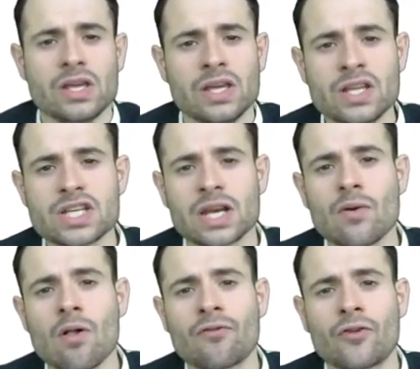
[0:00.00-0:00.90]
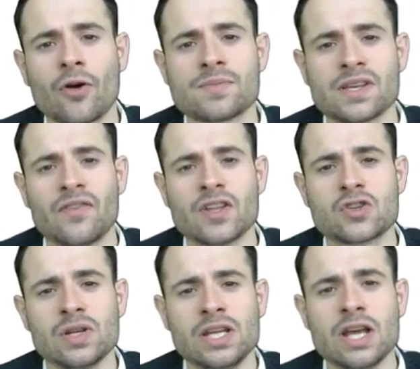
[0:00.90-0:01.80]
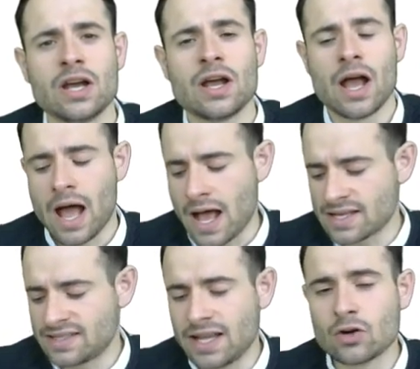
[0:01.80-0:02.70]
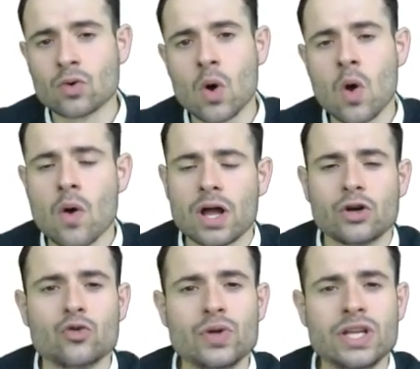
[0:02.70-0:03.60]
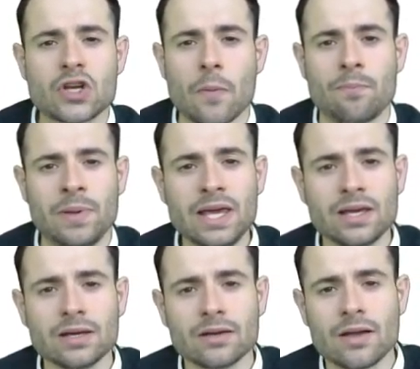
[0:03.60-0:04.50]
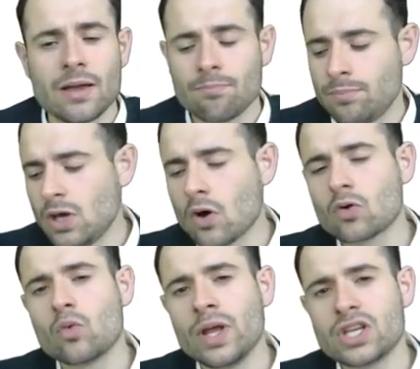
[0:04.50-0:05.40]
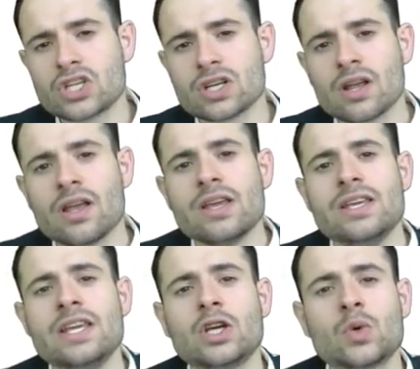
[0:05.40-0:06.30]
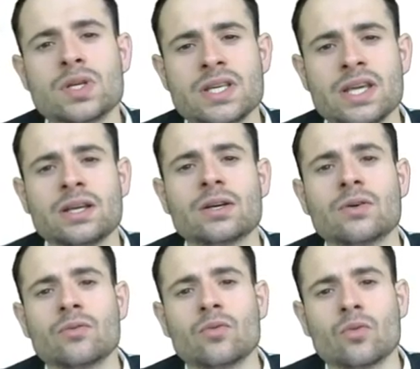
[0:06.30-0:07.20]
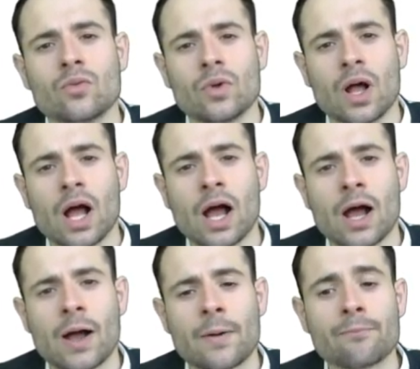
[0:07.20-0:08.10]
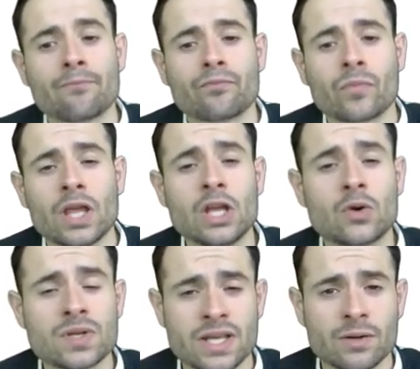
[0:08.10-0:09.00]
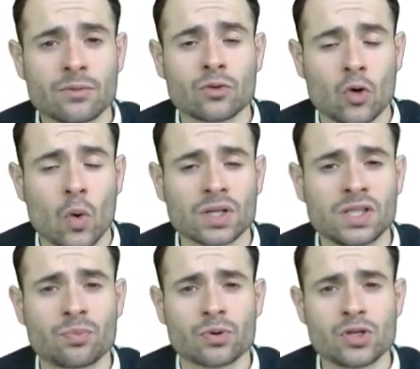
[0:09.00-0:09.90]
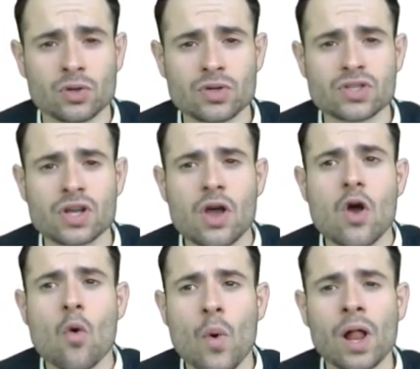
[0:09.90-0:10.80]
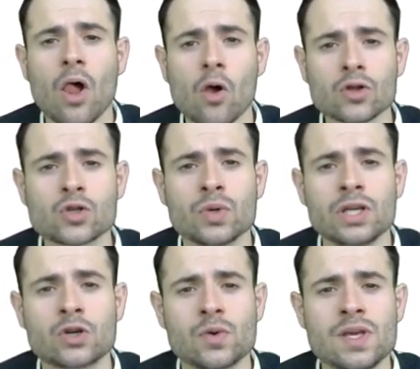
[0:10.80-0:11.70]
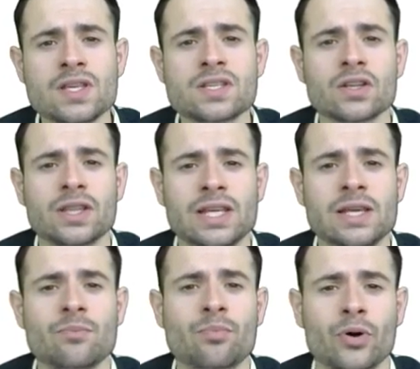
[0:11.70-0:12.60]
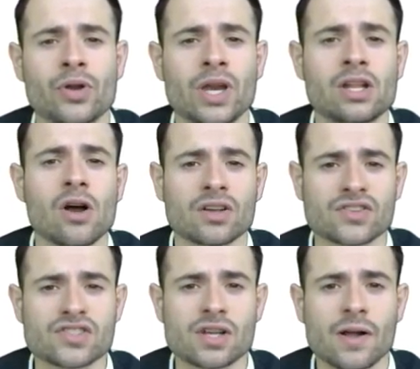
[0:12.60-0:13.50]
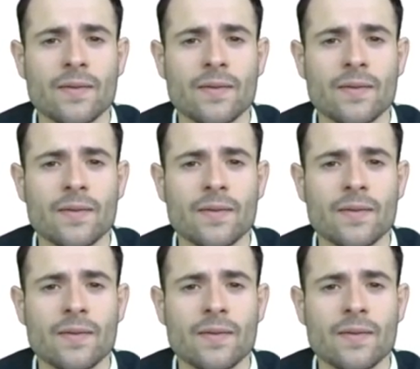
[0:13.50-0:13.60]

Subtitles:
In general, firms eventually, as they grow, reach a peak beyond which increasing the quantity produced will also increase the per unit costs.